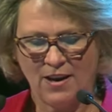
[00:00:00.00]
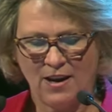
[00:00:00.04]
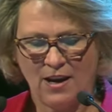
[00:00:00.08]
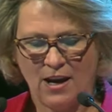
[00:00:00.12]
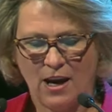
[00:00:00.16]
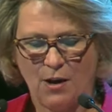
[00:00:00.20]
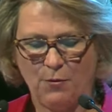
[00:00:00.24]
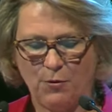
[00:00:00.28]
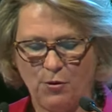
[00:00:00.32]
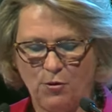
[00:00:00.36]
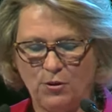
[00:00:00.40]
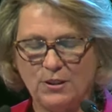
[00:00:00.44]

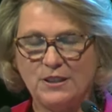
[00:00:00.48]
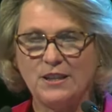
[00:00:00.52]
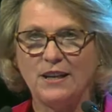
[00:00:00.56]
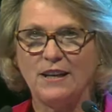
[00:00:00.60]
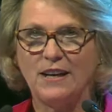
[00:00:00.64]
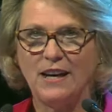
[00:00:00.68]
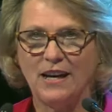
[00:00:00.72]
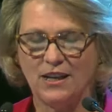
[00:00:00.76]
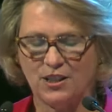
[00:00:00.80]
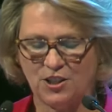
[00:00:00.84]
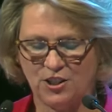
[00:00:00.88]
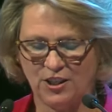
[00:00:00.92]
I would also
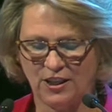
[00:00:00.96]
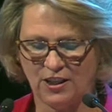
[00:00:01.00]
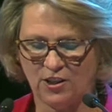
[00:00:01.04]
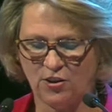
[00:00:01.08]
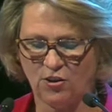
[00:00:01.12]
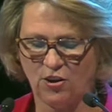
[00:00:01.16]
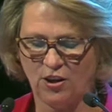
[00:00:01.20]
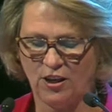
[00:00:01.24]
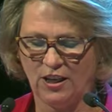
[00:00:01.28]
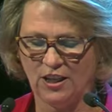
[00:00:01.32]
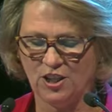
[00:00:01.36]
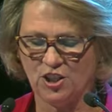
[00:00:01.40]
like to
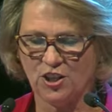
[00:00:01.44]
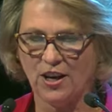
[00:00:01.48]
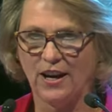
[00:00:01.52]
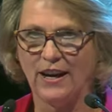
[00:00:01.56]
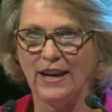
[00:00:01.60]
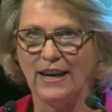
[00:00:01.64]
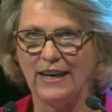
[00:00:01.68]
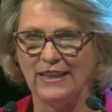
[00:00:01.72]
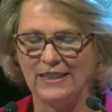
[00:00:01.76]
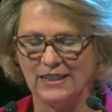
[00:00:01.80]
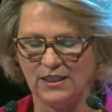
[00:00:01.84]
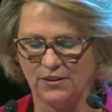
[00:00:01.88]
acknowledge our
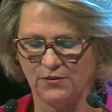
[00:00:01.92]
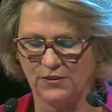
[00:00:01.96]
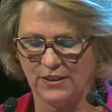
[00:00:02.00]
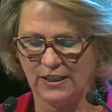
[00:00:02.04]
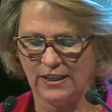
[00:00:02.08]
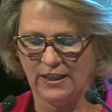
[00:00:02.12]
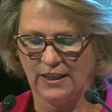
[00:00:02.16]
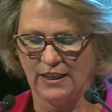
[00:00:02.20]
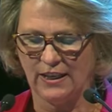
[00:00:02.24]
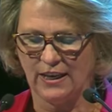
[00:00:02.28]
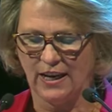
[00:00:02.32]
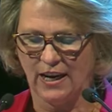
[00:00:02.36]
heads of
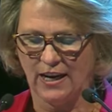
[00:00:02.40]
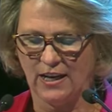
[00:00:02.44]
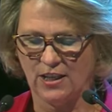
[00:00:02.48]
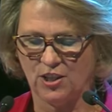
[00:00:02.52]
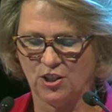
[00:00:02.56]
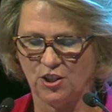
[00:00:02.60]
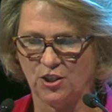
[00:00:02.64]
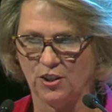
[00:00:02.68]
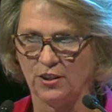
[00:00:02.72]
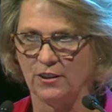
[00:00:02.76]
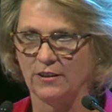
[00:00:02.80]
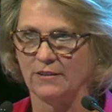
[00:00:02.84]

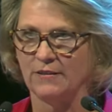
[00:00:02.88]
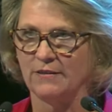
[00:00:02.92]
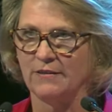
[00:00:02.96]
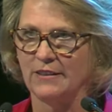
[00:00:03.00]
delegation.